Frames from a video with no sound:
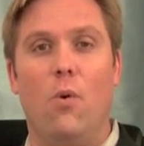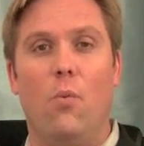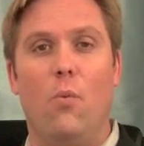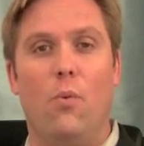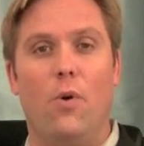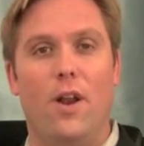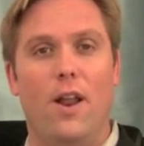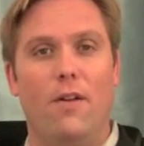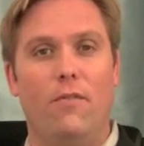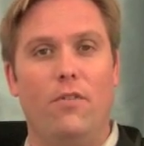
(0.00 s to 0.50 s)

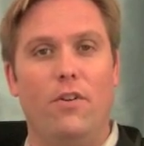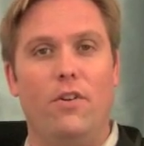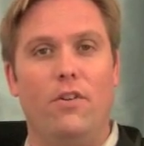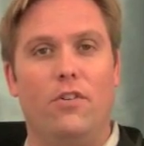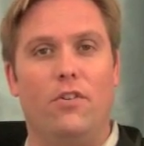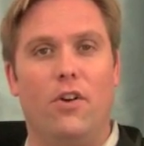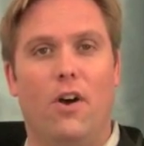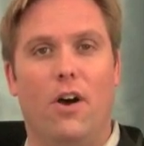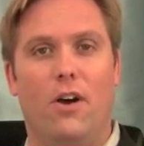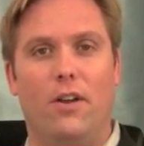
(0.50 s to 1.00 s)
whatever you're
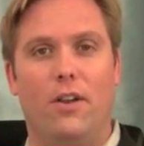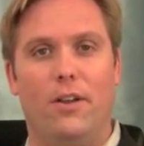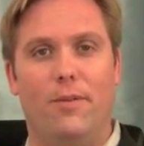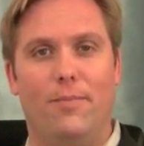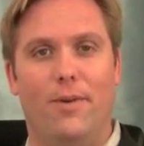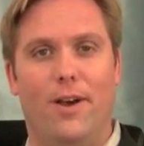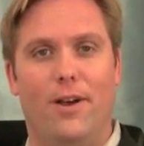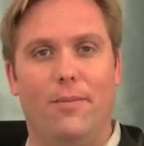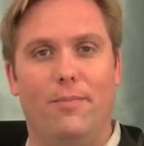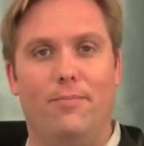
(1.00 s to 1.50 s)
talking
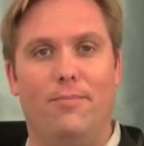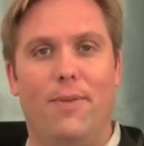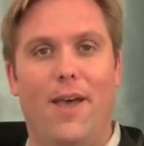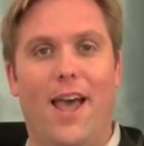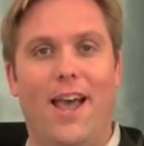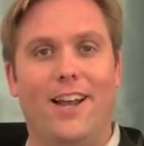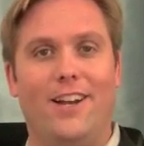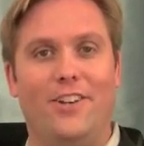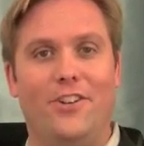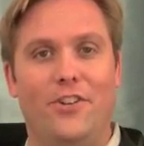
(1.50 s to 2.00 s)
about
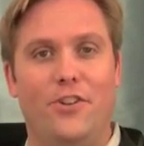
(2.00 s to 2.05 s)
back